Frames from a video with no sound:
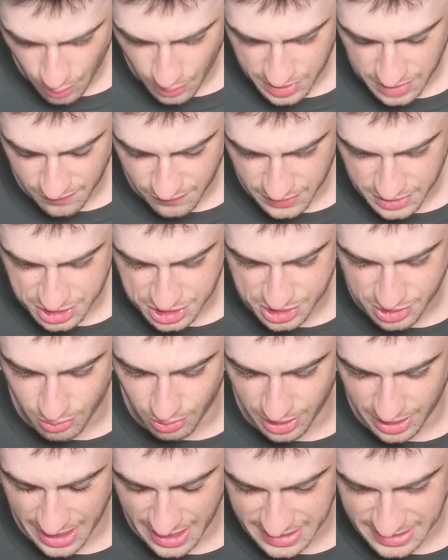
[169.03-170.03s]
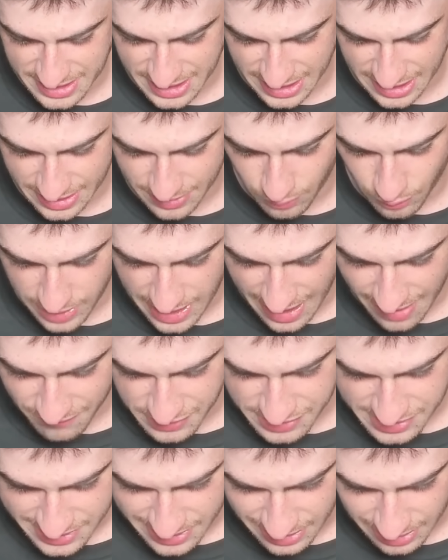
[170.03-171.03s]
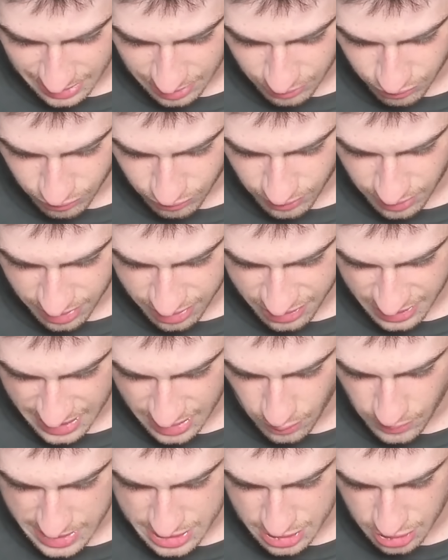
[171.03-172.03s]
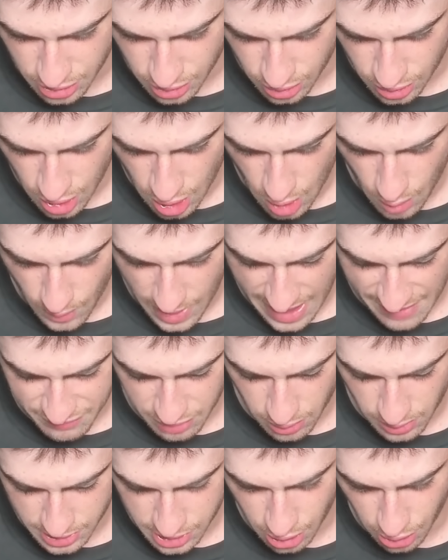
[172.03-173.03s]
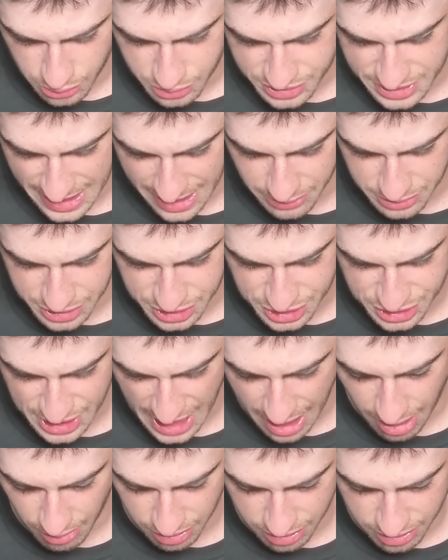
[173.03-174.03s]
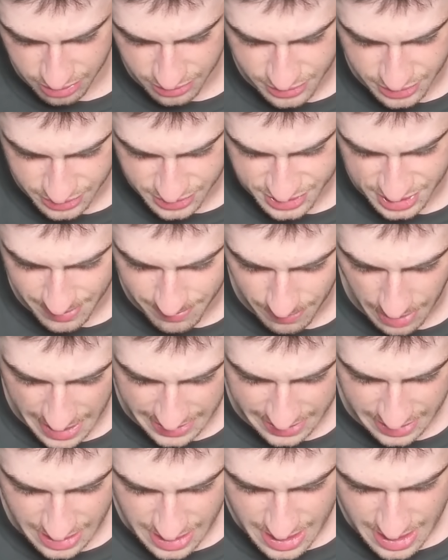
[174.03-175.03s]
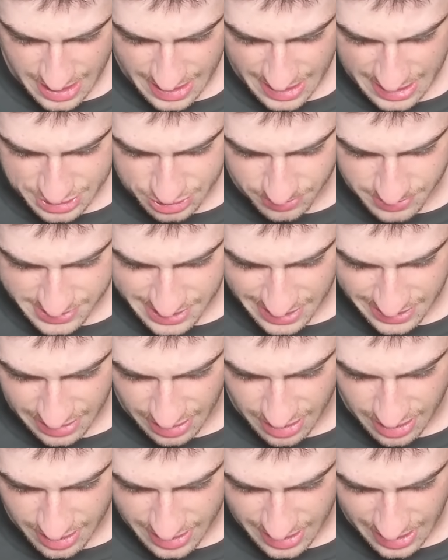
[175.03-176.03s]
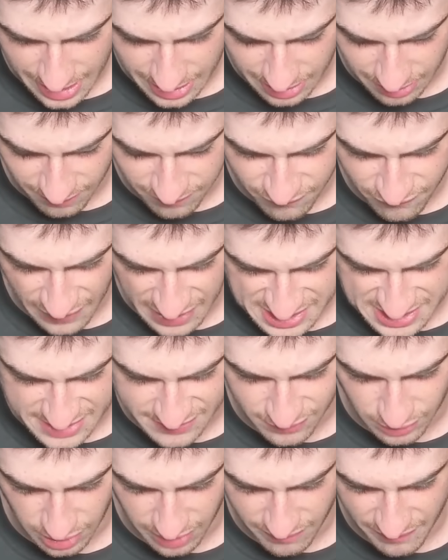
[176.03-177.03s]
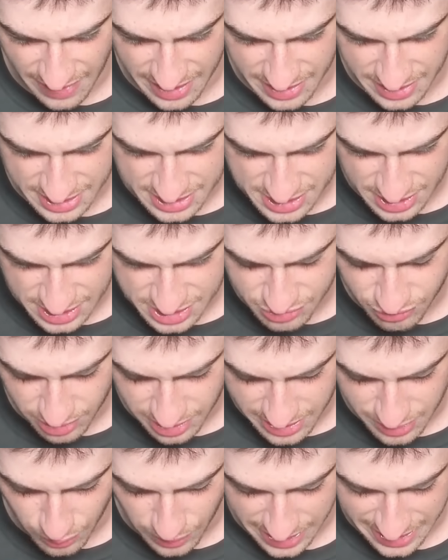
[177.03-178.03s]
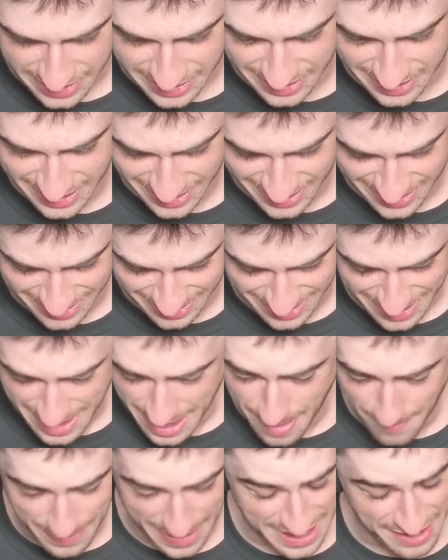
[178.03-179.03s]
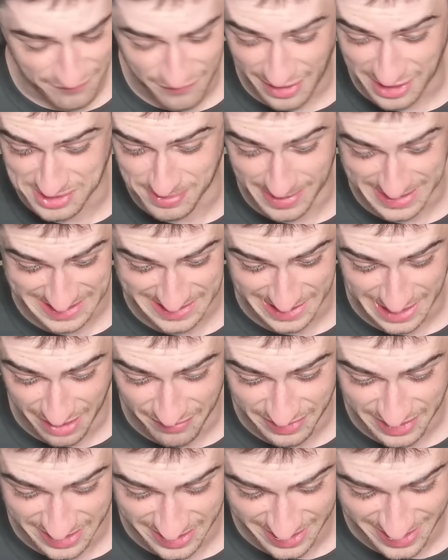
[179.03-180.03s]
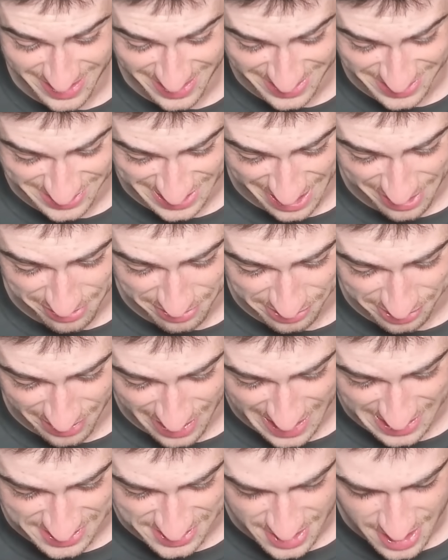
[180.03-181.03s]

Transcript: you finish school at 18, we have this little thing we do where everyone goes down south to some it's almost like a little festival event. It's really weird. Pedophiles must love it. Shout out Gratz.